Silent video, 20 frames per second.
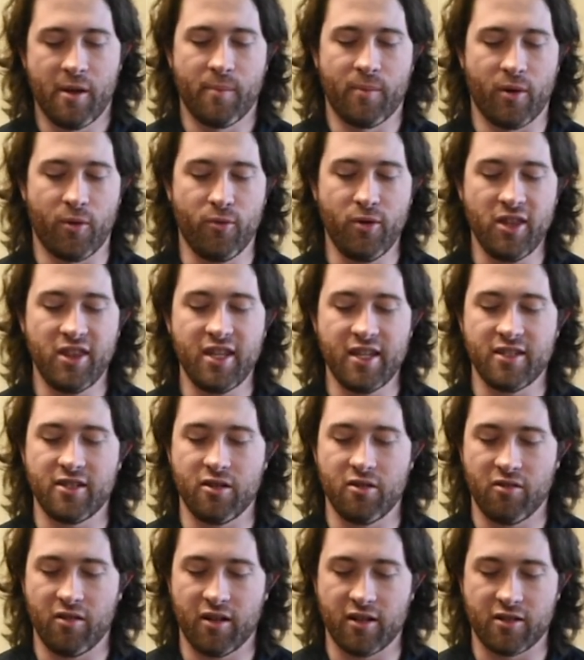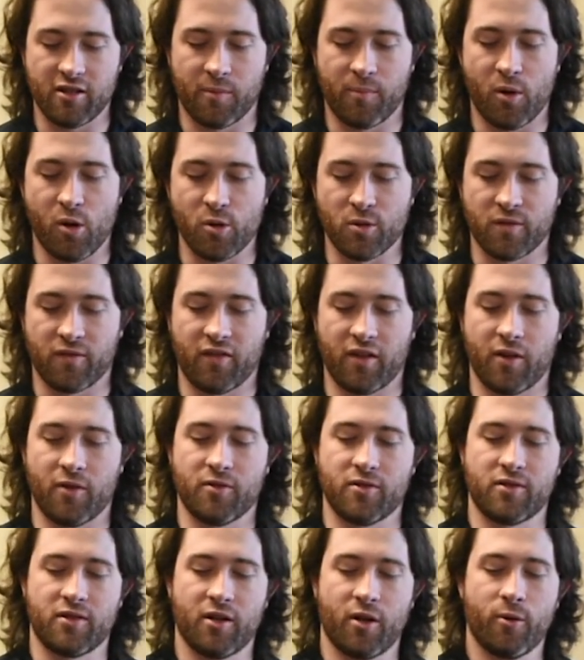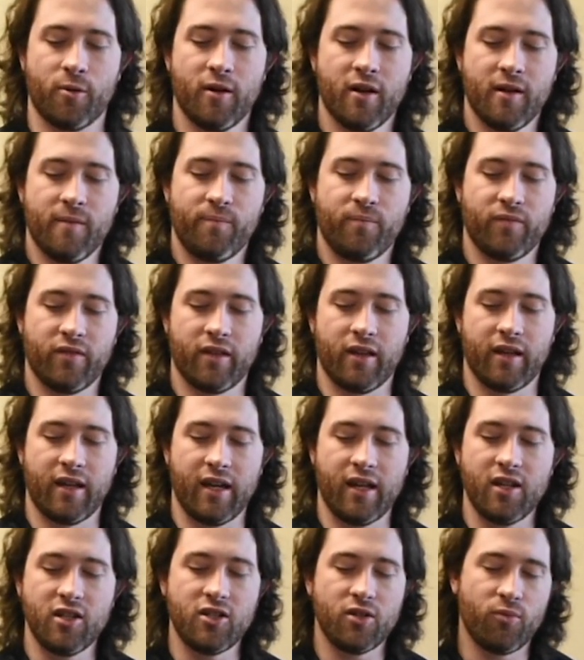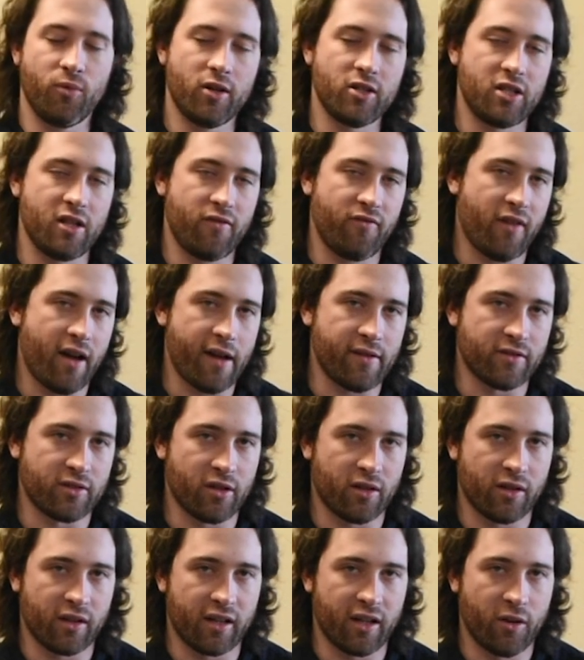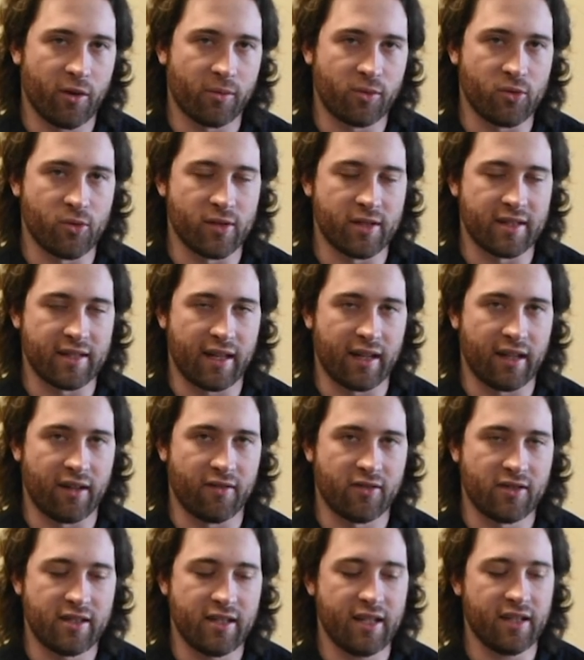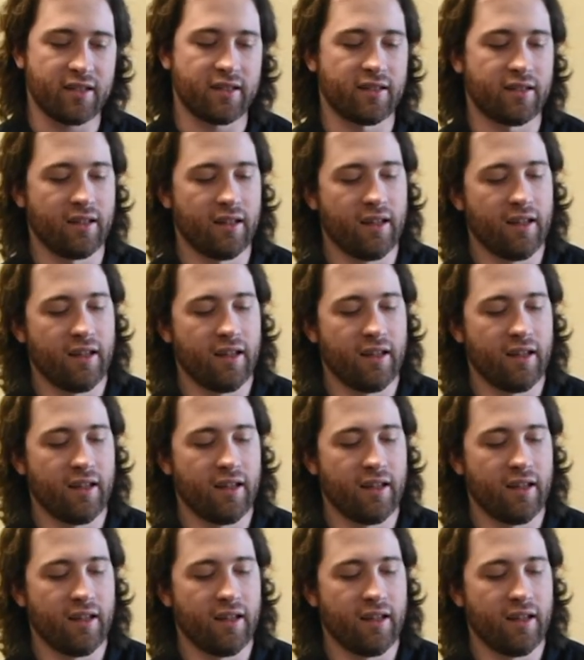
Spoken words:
But with these two units, they're pulse flows. So the Inogen One G3 is going to go up to a setting of 6.